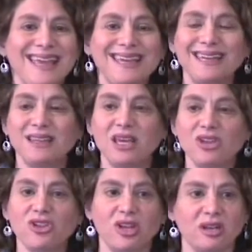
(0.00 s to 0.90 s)
In
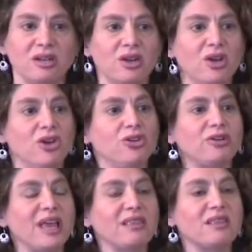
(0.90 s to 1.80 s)
addition, you'll
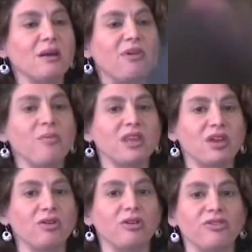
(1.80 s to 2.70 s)
get some of the
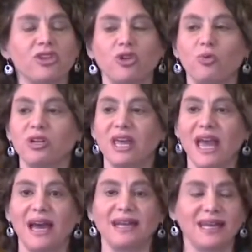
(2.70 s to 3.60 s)
material that you would
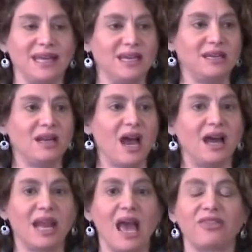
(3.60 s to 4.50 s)
get in
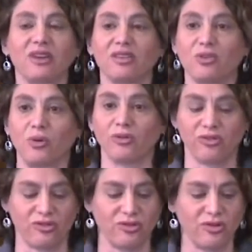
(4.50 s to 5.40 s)
an ethics
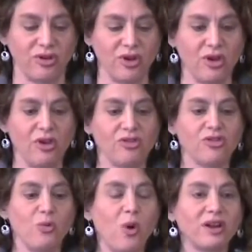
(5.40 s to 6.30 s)
course.
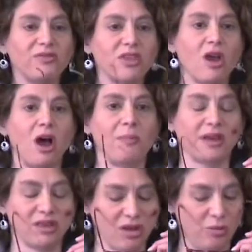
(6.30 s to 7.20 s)
So one of the
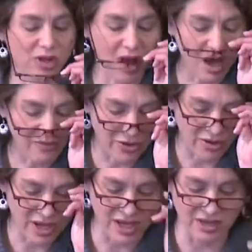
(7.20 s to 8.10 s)
topics that we'll
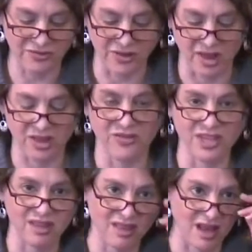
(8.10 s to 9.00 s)
cover in Philosophy
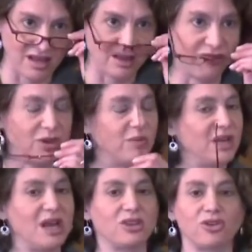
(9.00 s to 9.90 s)
and the Science of Human
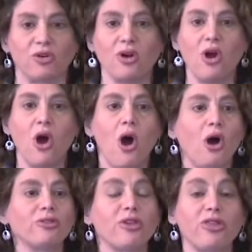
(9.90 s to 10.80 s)
Nature
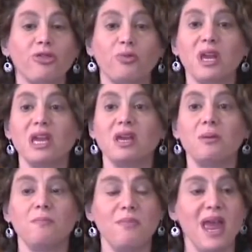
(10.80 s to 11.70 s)
are the
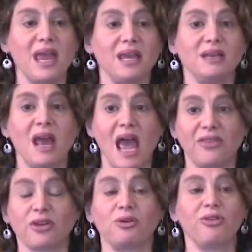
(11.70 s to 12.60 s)
3 main
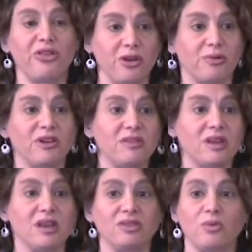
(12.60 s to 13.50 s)
ethical
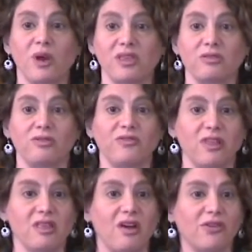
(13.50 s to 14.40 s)
theories in the Western
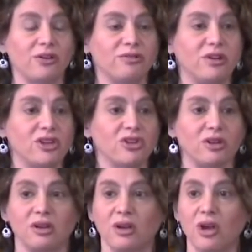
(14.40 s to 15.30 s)
philosophical
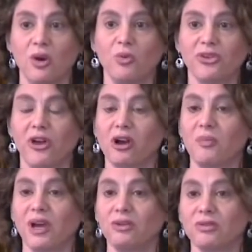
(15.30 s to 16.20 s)
tradition. We'll talk
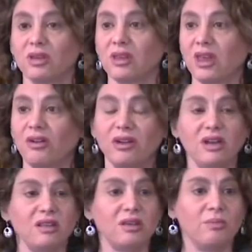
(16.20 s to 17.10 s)
about
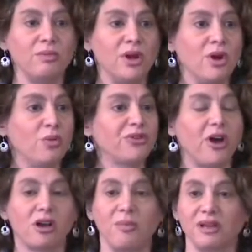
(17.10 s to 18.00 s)
utilitarianism, we'll
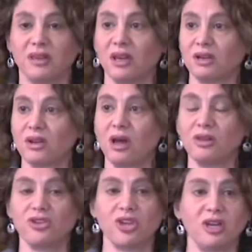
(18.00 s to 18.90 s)
talk about
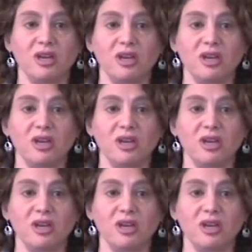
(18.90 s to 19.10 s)
deontology.